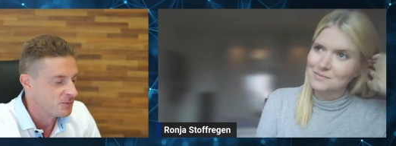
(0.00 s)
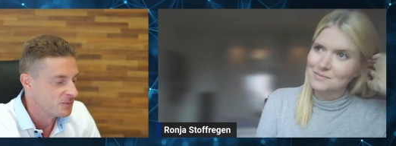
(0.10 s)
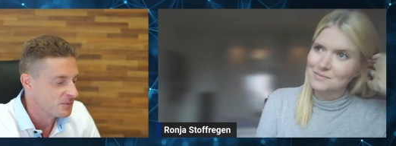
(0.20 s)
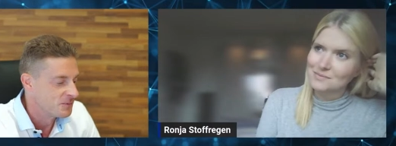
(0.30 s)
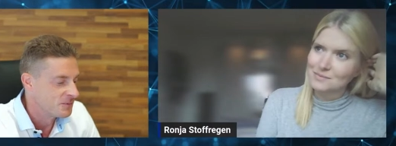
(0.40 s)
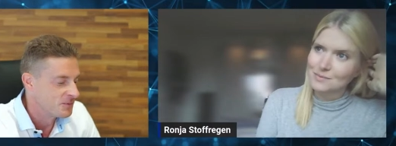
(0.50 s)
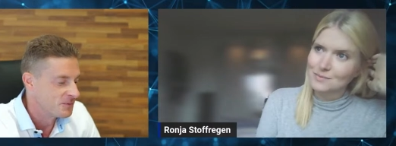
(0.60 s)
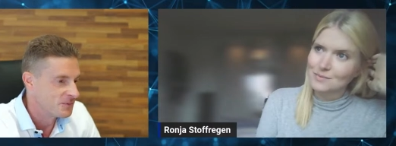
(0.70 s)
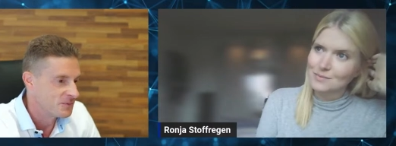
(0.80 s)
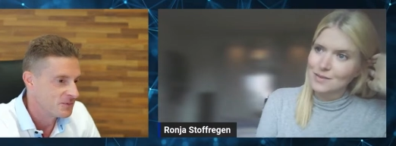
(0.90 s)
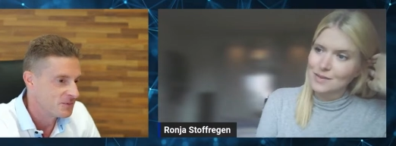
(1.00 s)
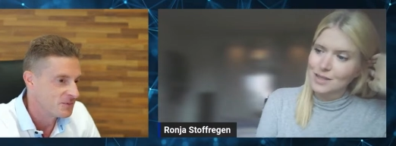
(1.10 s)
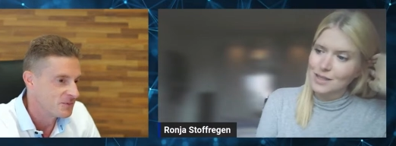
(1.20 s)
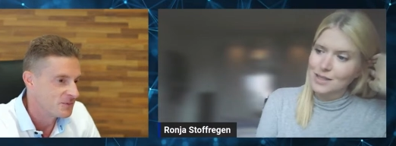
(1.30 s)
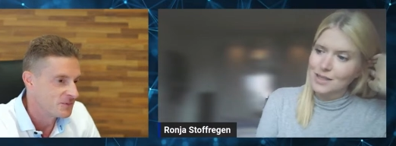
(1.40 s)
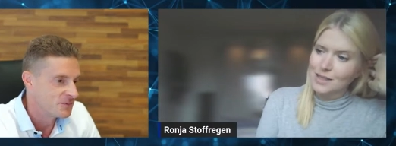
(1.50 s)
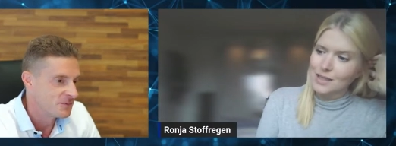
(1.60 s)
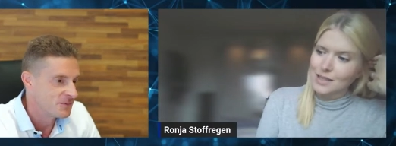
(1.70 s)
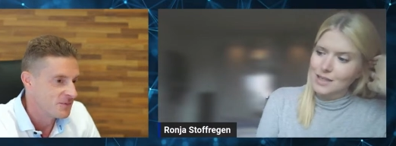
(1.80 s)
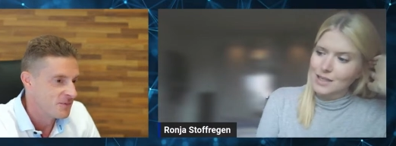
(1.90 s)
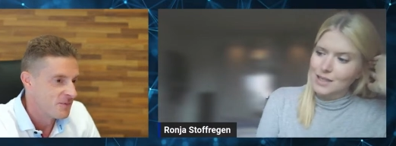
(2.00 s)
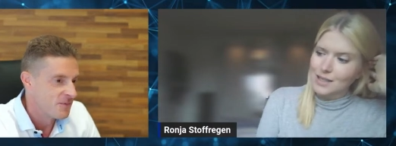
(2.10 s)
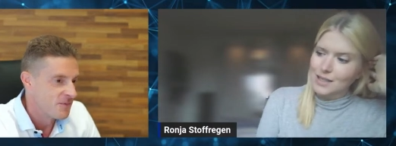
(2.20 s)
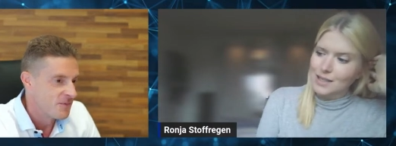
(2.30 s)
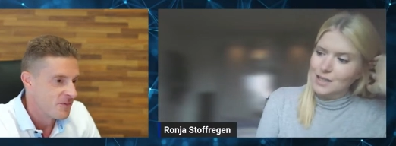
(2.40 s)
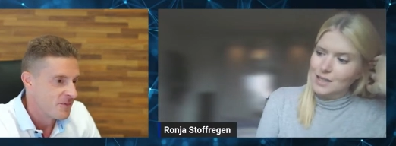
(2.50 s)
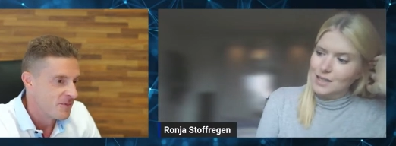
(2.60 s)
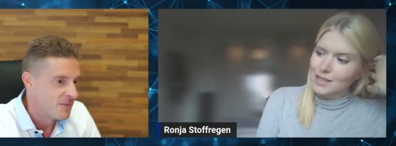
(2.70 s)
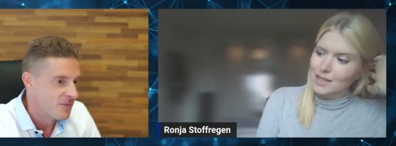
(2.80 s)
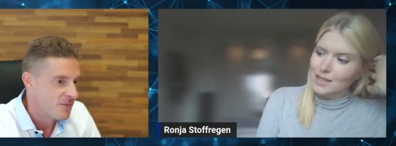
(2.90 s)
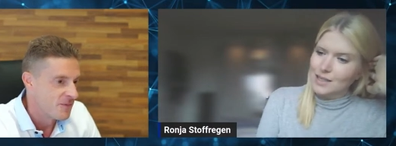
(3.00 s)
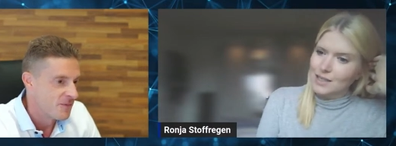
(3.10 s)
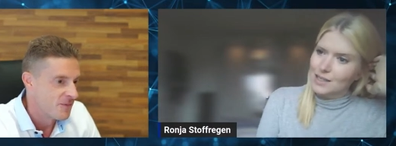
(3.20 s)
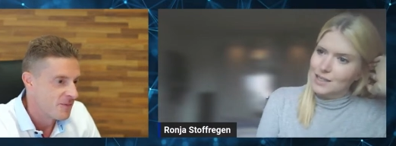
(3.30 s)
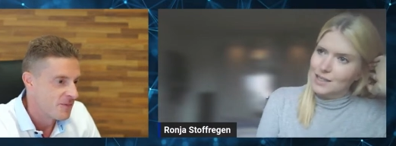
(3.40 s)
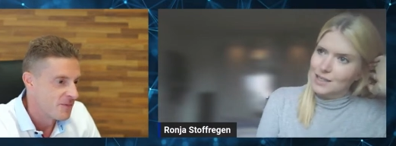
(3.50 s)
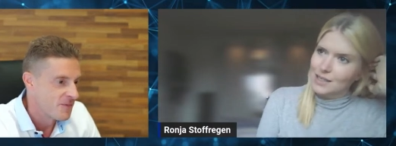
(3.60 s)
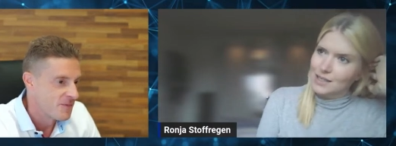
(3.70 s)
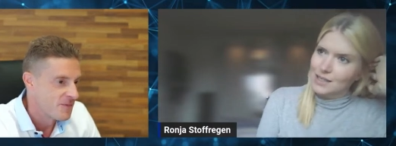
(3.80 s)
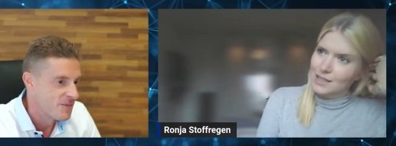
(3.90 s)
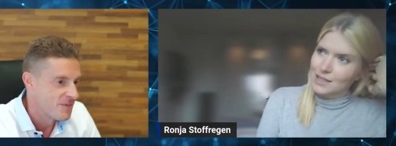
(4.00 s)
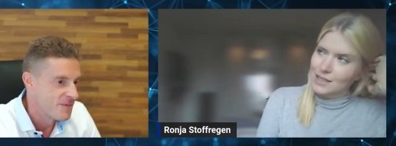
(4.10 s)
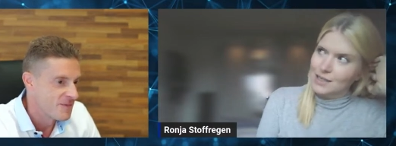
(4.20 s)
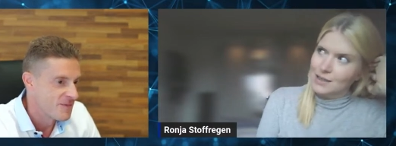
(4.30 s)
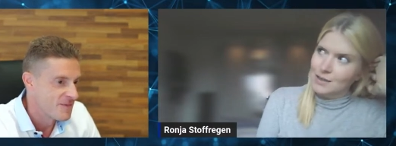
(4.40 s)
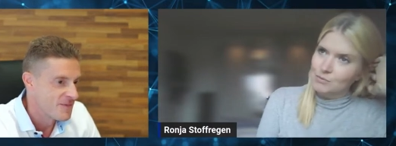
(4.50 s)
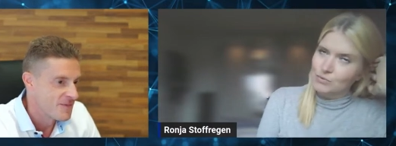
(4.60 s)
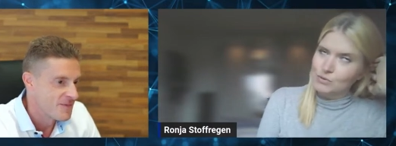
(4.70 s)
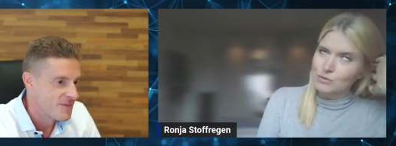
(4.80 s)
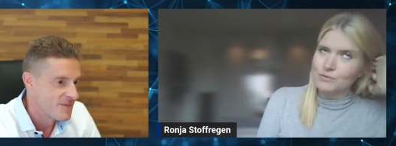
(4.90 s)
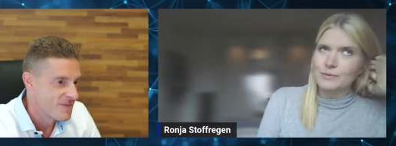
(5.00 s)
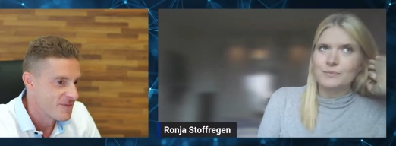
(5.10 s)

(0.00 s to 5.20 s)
[no speech]